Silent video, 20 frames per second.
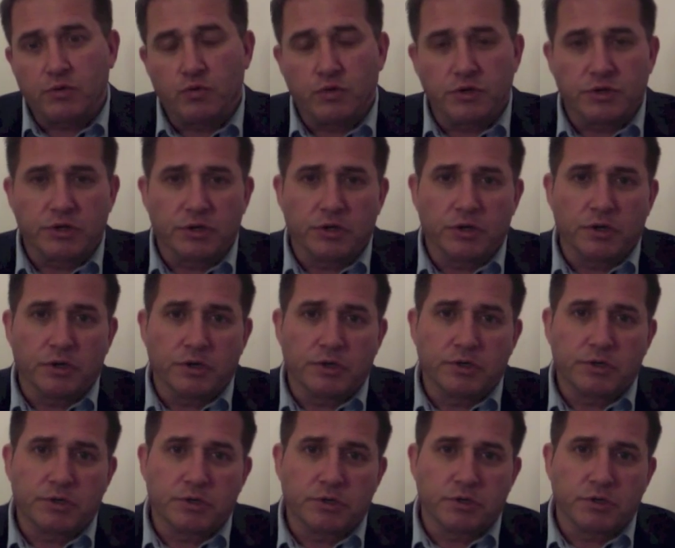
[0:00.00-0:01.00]
was
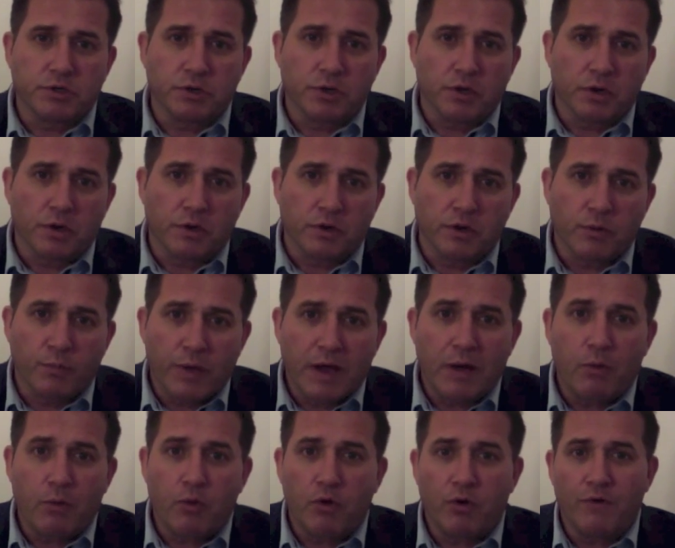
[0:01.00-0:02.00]
that uh, the
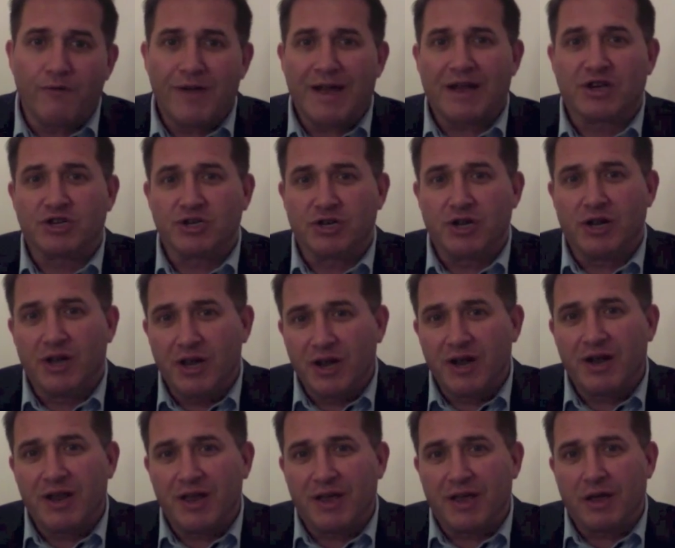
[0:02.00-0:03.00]
power of action
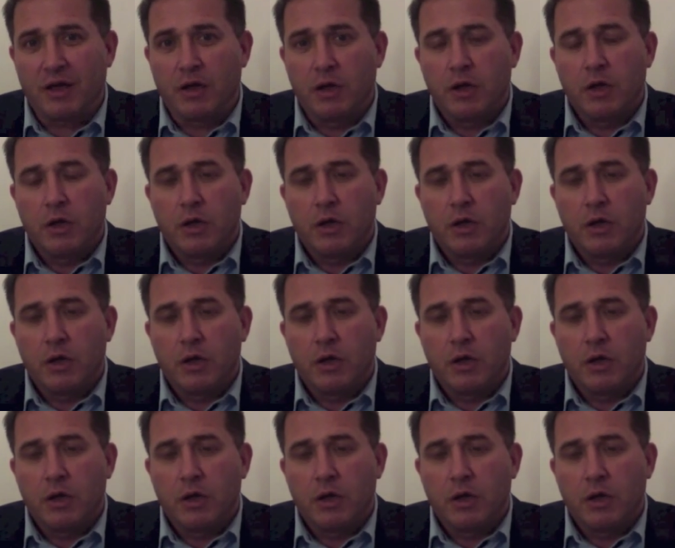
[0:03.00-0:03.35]
learning